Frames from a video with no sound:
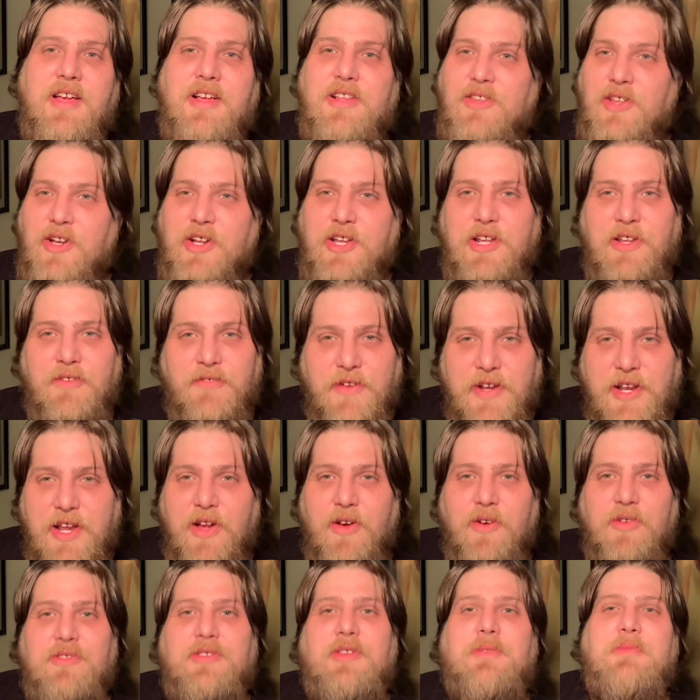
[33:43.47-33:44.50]
look in the
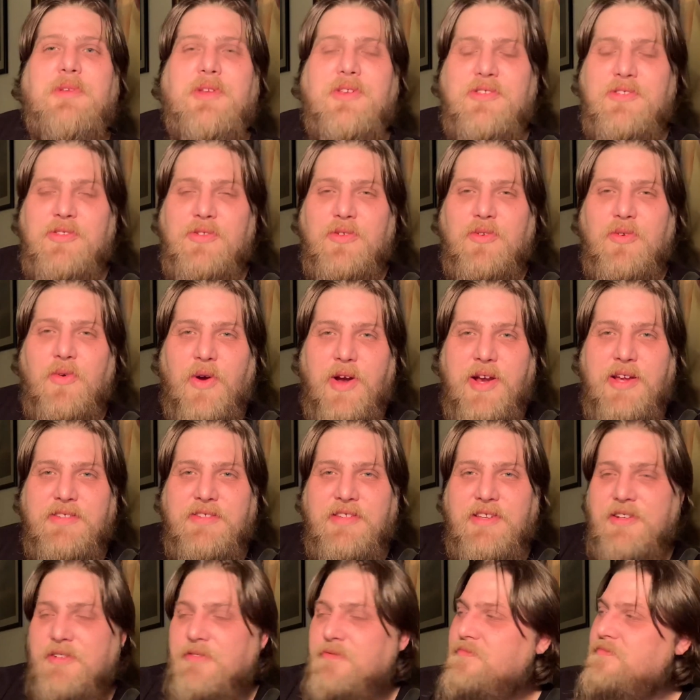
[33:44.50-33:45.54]
video, something's
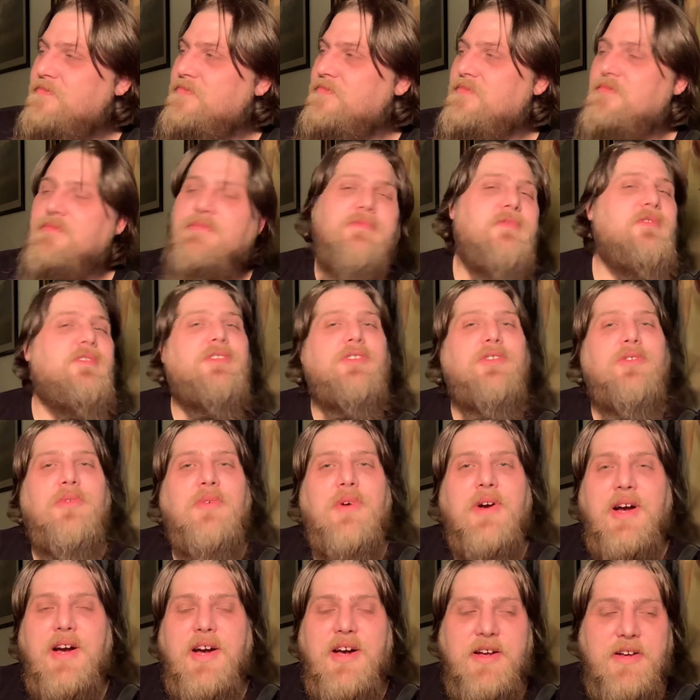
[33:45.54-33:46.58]
crazy to
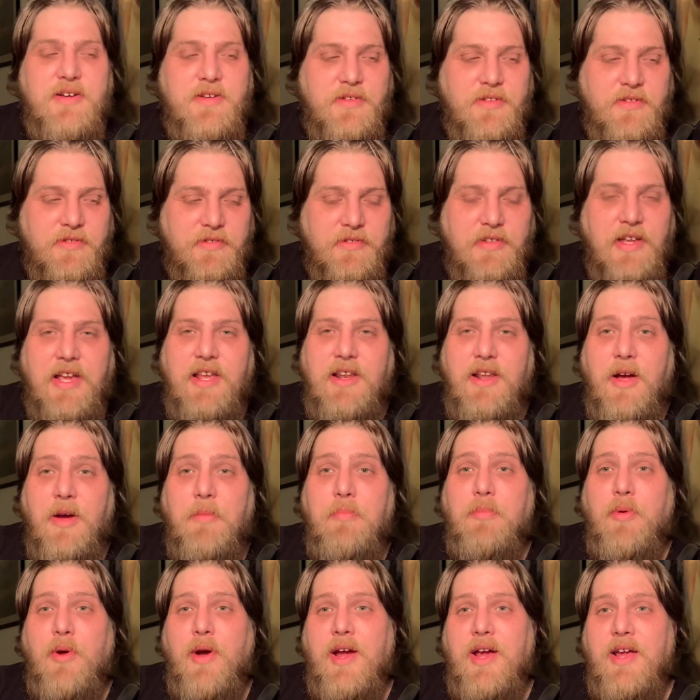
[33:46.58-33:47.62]
uh, stand up
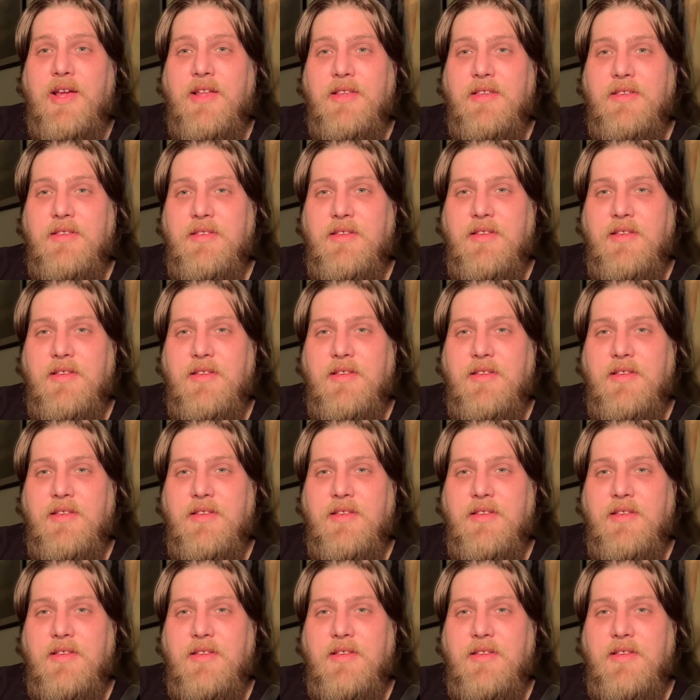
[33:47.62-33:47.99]
praying